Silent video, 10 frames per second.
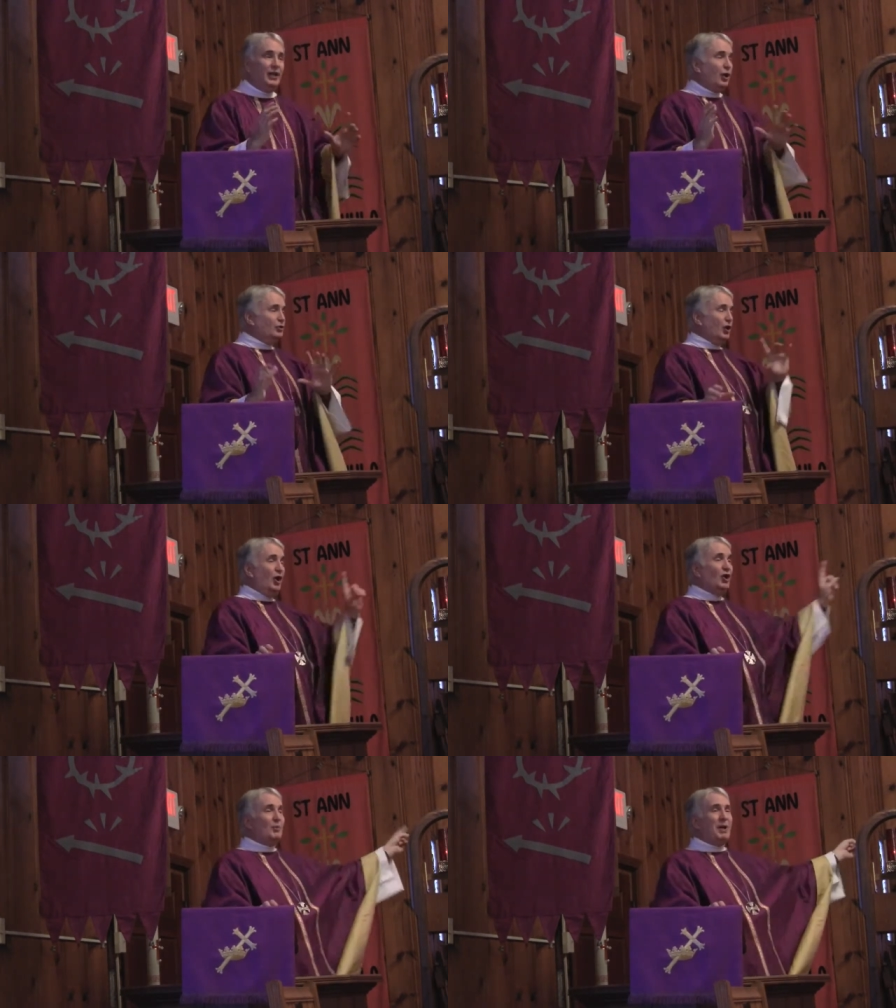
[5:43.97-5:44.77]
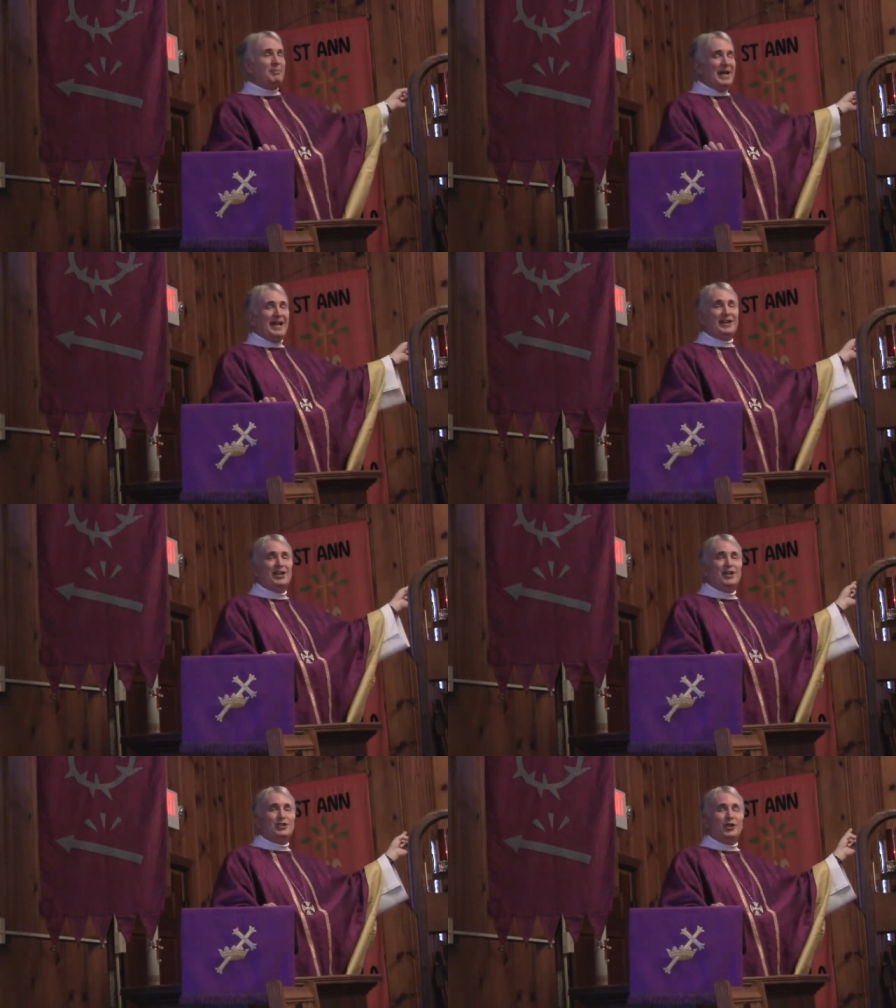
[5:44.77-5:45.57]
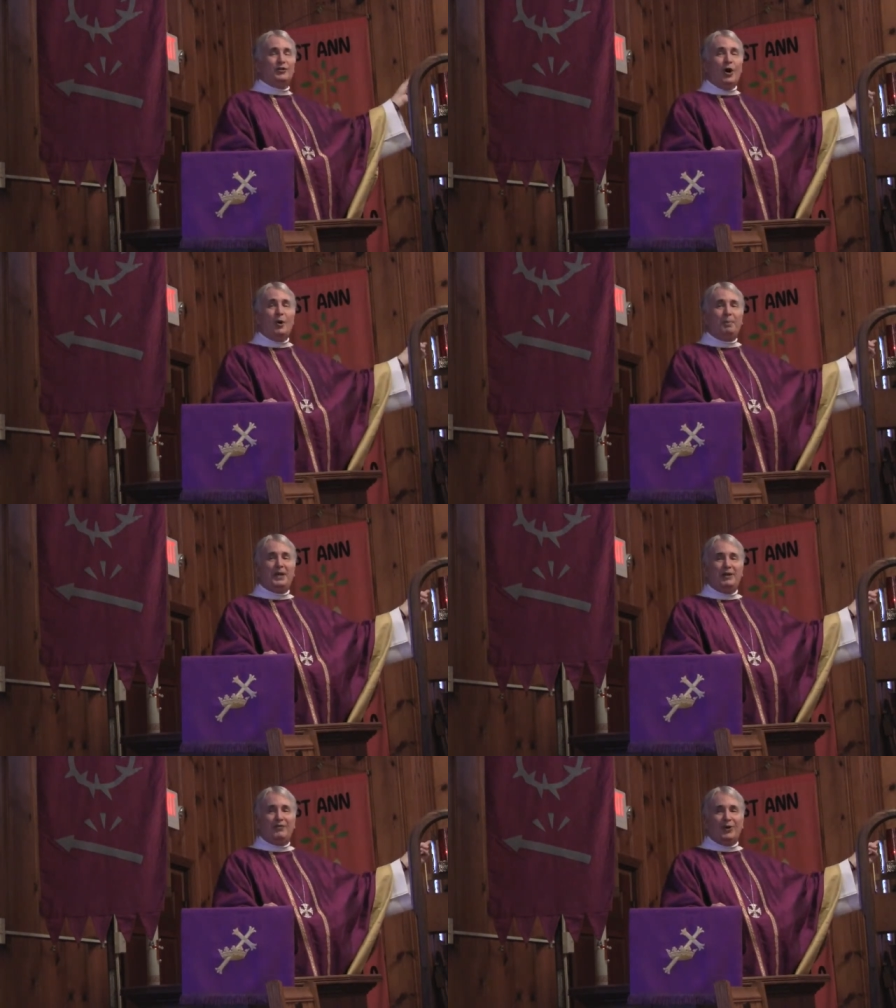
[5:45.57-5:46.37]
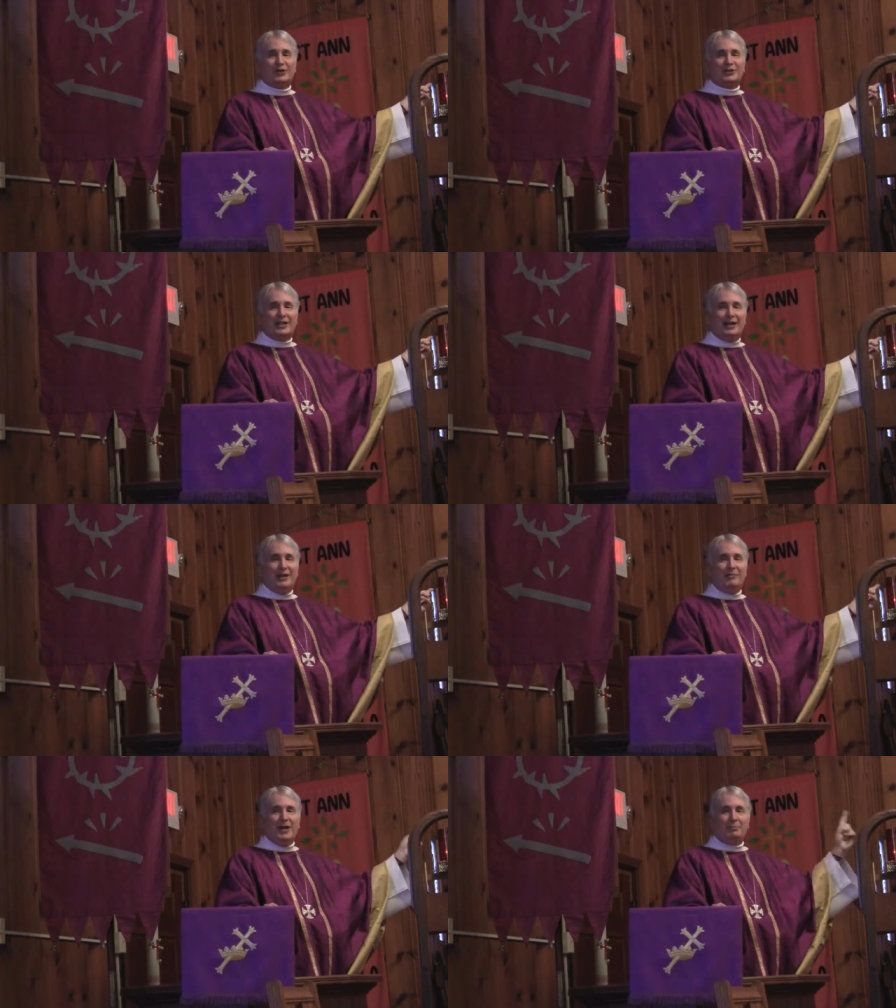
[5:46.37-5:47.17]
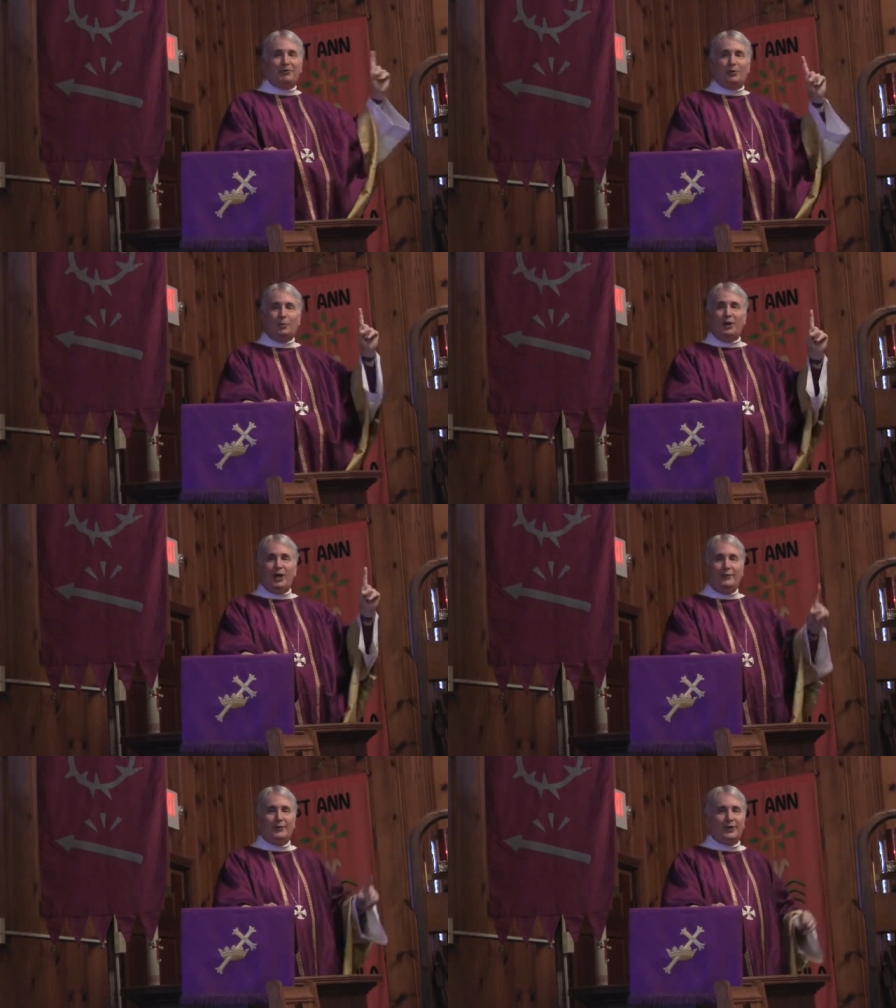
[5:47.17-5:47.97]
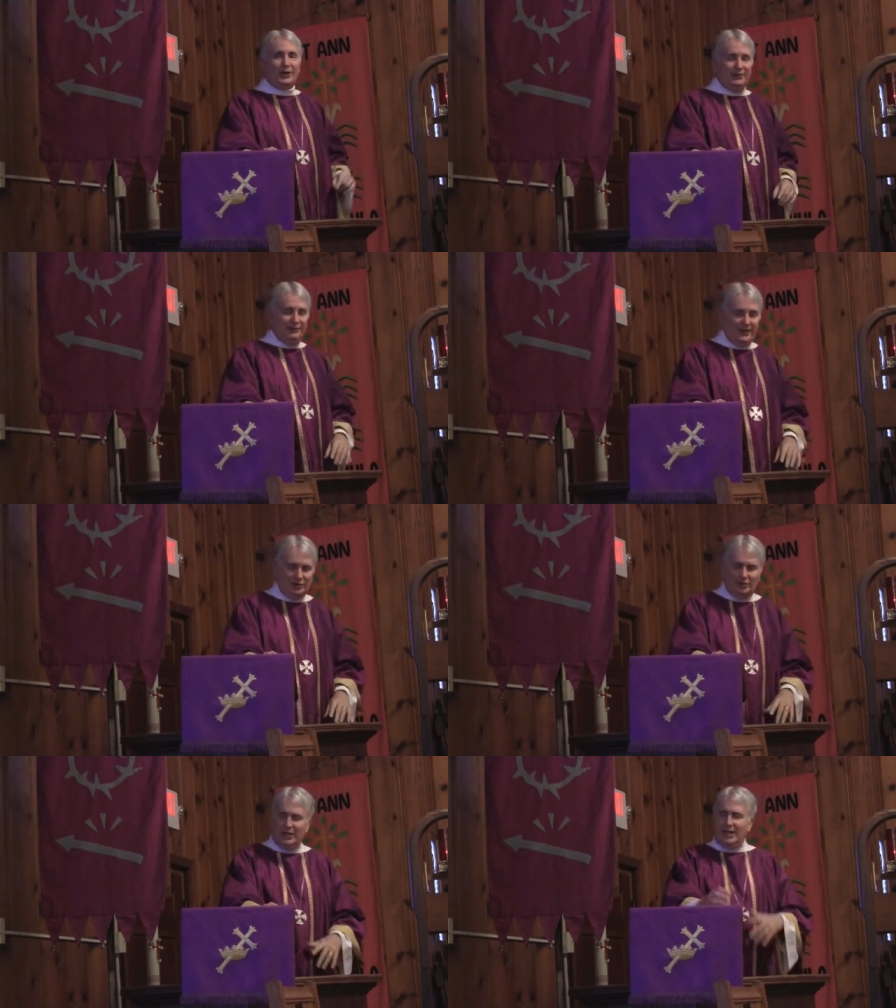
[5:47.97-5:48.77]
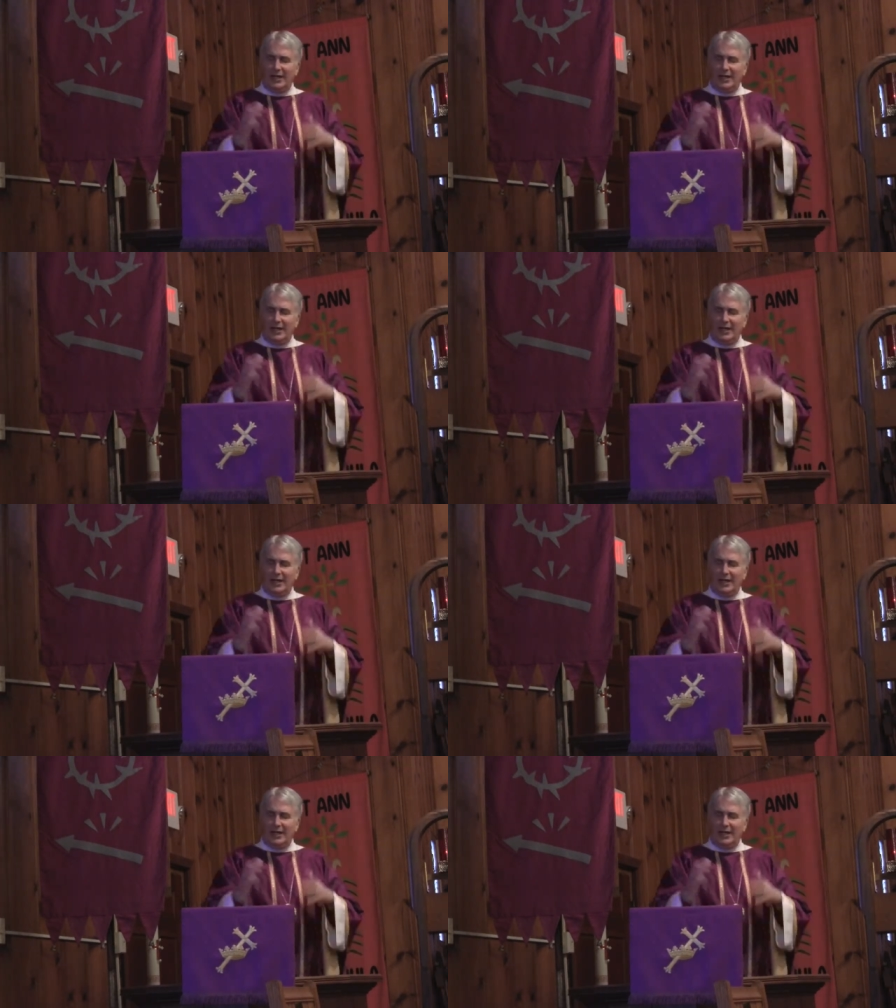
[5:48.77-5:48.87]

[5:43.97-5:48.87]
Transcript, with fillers: It goes all the way back to the opening verse that I read before we offered the confession.